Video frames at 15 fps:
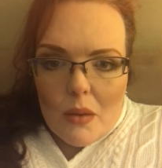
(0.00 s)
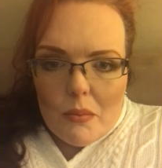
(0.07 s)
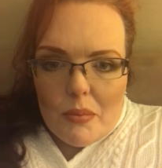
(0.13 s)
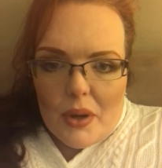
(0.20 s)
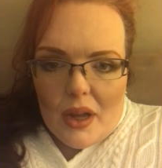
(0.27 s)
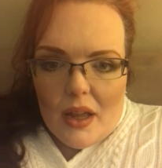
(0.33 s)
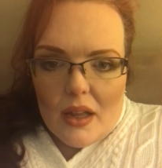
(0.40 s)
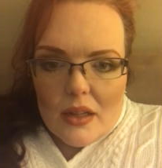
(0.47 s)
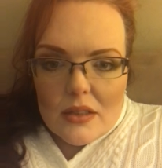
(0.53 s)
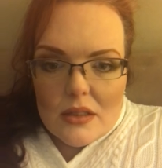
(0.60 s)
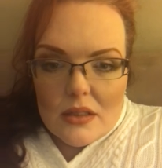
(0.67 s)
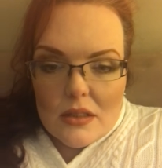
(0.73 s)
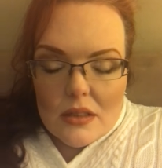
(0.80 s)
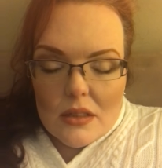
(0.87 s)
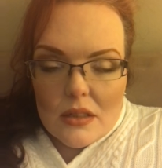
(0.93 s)

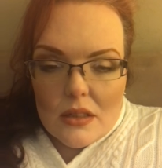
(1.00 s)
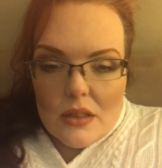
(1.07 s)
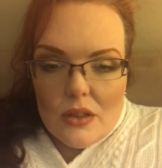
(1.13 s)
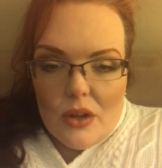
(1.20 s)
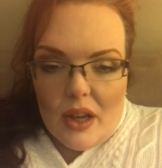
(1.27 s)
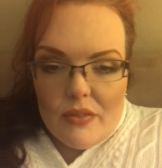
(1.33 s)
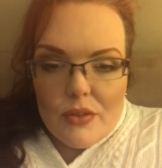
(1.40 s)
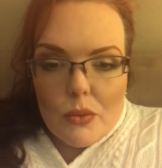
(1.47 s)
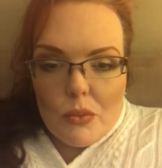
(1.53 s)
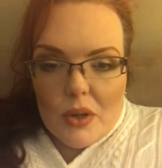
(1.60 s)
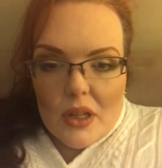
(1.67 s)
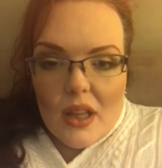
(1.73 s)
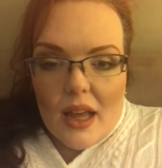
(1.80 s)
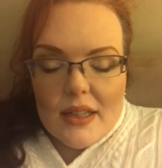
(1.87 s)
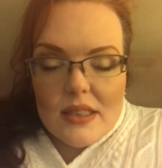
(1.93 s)
but you have to
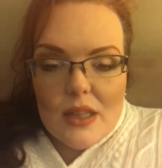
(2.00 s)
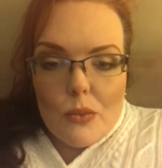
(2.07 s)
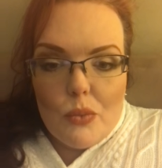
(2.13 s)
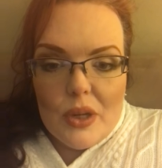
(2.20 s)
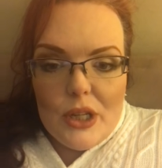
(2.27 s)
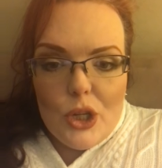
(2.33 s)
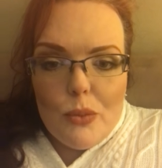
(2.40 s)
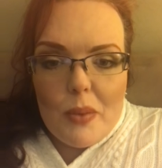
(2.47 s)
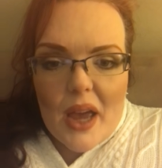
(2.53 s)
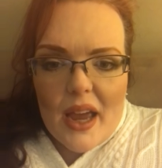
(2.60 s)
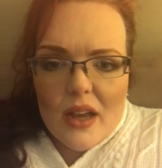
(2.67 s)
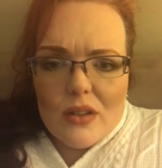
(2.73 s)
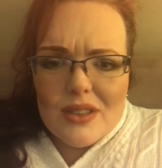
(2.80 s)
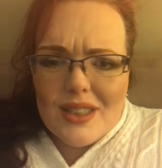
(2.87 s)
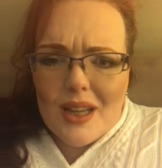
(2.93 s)
realize that when you
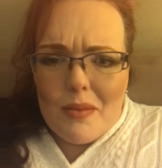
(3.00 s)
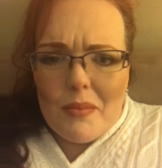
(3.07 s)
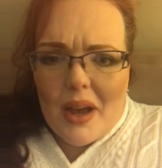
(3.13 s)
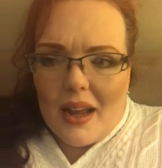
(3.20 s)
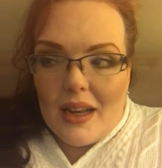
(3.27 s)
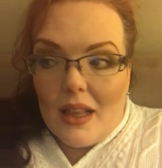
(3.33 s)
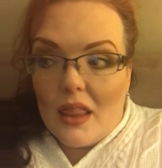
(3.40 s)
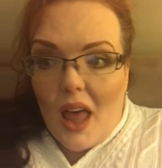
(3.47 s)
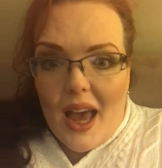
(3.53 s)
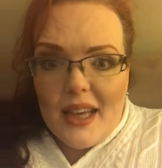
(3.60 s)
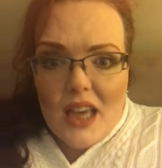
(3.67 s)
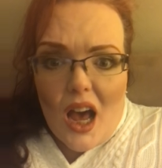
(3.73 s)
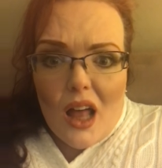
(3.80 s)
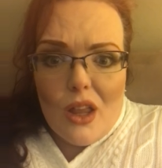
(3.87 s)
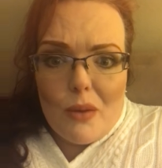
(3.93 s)
pound somebody, like
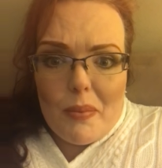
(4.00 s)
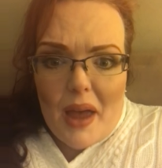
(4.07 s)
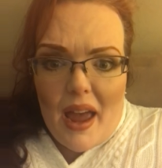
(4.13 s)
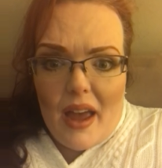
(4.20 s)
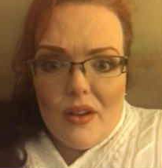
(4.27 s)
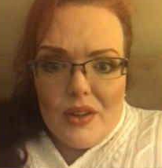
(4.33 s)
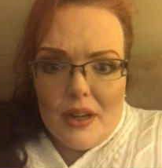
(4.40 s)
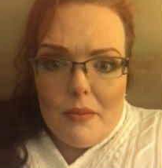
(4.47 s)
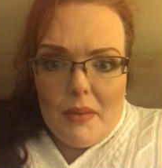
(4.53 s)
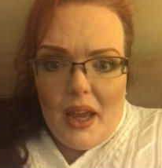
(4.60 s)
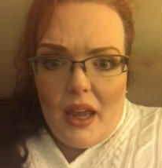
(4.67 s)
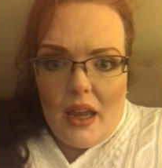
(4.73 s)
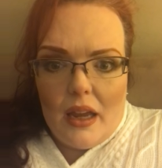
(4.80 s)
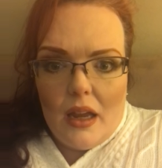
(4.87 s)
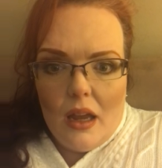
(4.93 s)
y'all are pounding
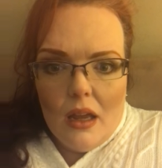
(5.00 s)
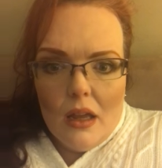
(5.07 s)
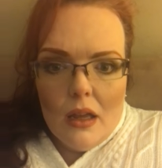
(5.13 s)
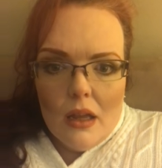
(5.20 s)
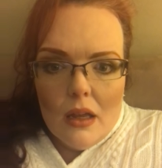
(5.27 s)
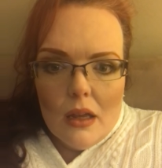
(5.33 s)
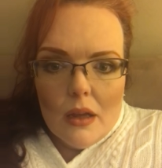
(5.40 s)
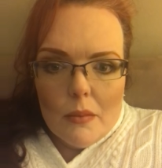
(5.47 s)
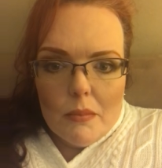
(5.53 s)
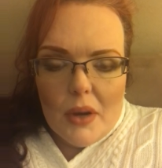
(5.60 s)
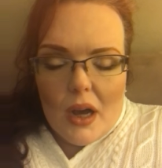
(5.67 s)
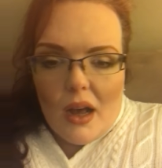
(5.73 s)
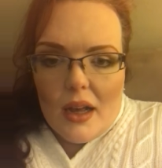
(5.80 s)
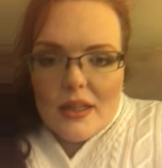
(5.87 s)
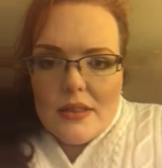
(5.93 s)
me,
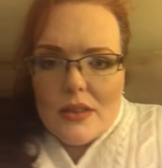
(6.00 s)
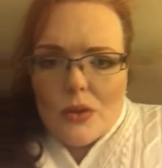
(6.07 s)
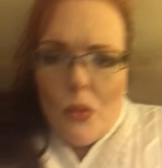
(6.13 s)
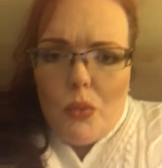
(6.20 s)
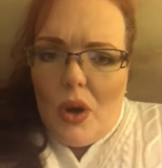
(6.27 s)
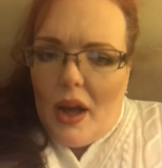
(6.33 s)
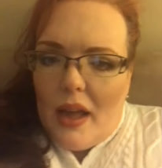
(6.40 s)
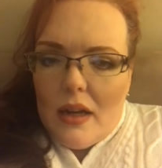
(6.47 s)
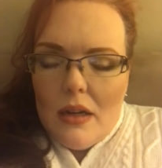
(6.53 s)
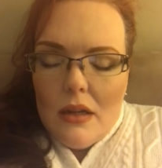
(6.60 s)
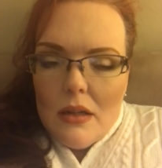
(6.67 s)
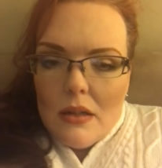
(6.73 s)
because what?